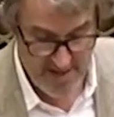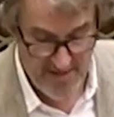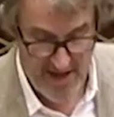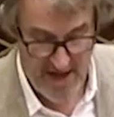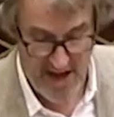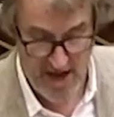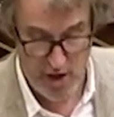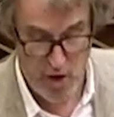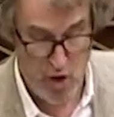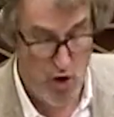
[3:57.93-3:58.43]

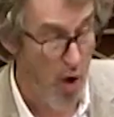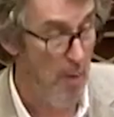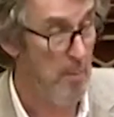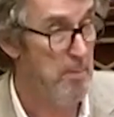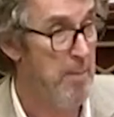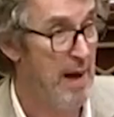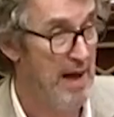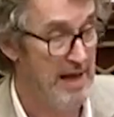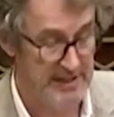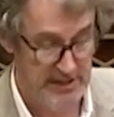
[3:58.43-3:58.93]
They are
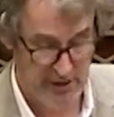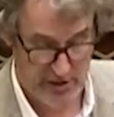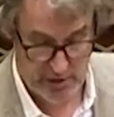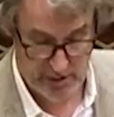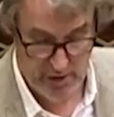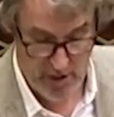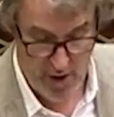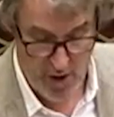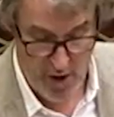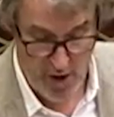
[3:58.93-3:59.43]
not
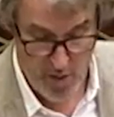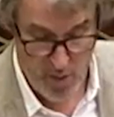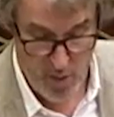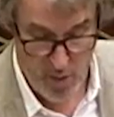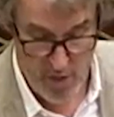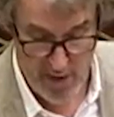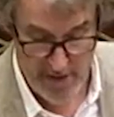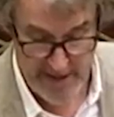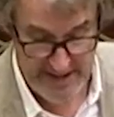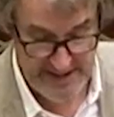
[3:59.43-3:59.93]
based on
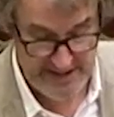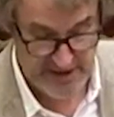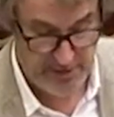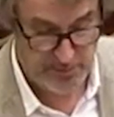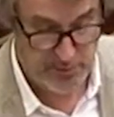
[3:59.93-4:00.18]
what is